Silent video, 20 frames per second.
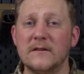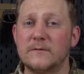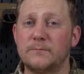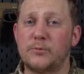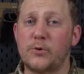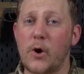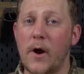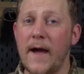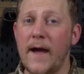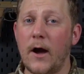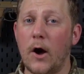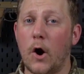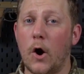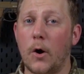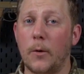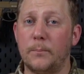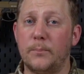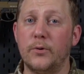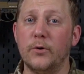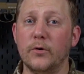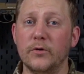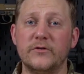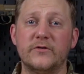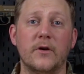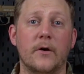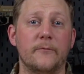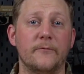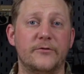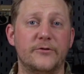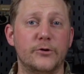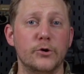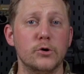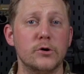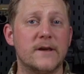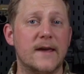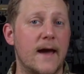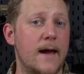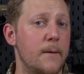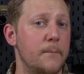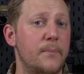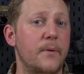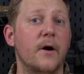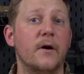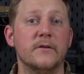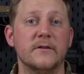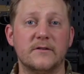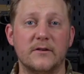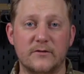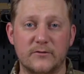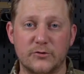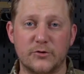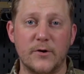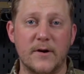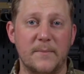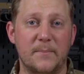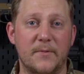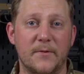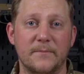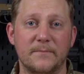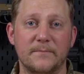spray or pour some fuel camp on the strip,